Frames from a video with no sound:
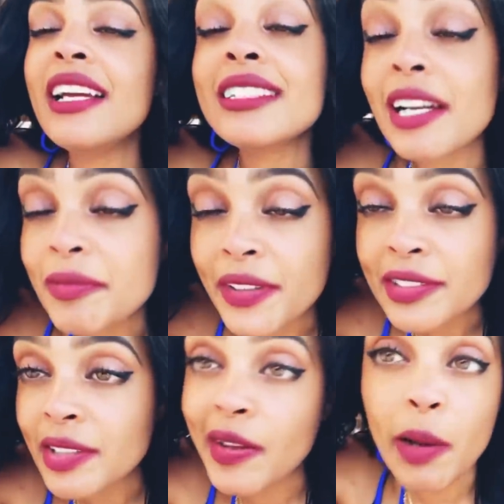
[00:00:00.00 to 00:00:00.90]
Now,
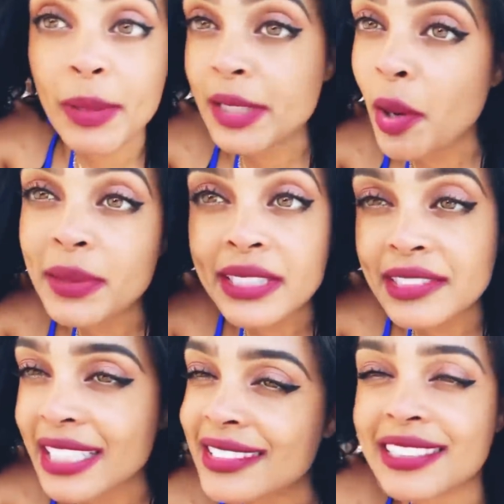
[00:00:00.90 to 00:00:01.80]
first of all, we know it's in
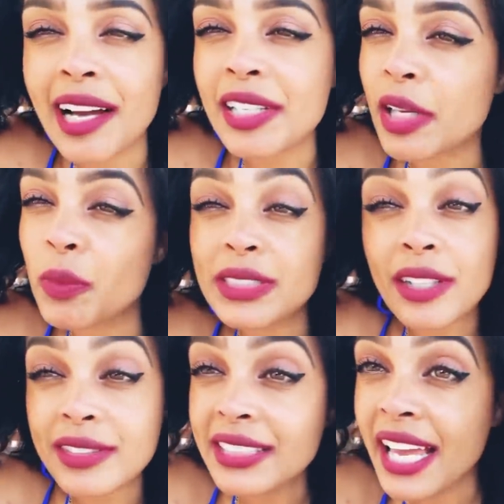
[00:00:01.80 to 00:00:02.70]
jest because I don't care what
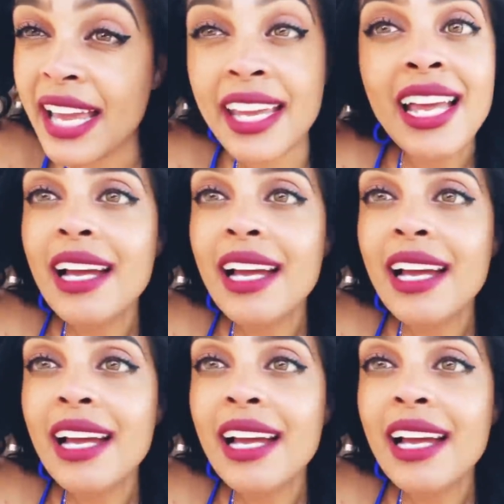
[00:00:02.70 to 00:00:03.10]
y'all say.